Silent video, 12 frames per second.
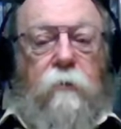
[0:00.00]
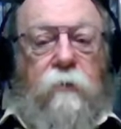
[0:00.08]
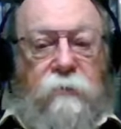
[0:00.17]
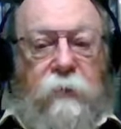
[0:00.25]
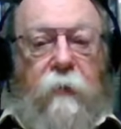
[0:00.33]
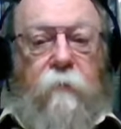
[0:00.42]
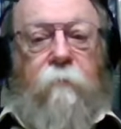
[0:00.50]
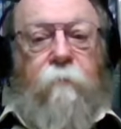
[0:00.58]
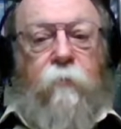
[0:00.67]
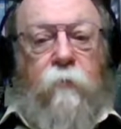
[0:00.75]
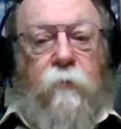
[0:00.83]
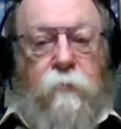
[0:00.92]

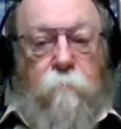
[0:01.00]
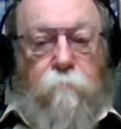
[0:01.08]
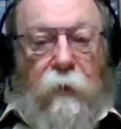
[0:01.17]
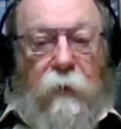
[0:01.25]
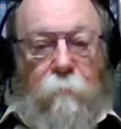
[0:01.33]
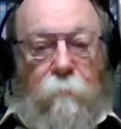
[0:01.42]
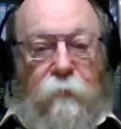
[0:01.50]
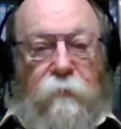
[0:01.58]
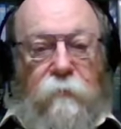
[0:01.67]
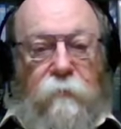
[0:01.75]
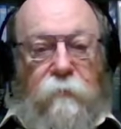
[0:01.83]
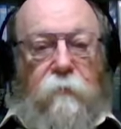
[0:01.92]
sacrificed
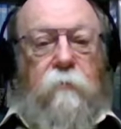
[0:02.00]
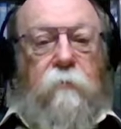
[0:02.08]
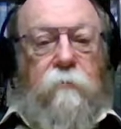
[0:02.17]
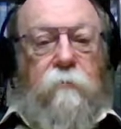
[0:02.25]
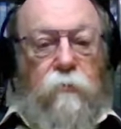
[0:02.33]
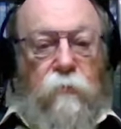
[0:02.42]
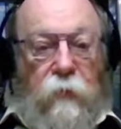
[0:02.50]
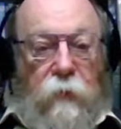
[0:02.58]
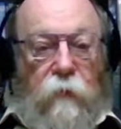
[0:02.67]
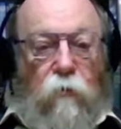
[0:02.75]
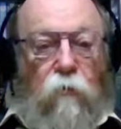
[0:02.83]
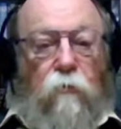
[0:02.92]
babies to their
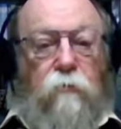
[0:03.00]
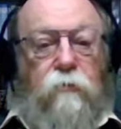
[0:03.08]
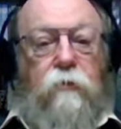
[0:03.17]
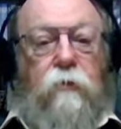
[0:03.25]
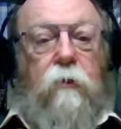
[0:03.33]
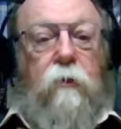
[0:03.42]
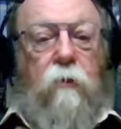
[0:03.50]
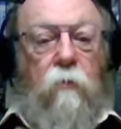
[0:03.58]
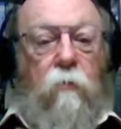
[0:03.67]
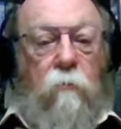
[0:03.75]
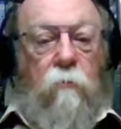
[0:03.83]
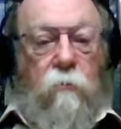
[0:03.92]
gods
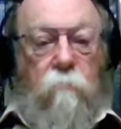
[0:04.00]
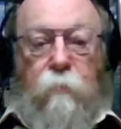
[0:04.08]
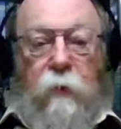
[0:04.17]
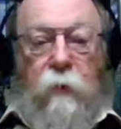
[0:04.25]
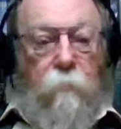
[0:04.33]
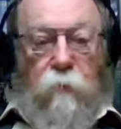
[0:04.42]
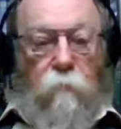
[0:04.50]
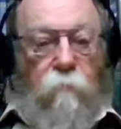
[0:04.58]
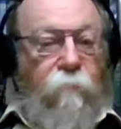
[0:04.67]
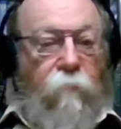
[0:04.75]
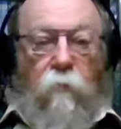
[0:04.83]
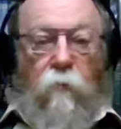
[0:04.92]
on a barbecue
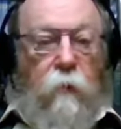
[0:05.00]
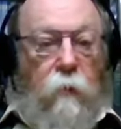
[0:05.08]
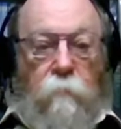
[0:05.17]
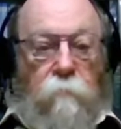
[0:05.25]
fire.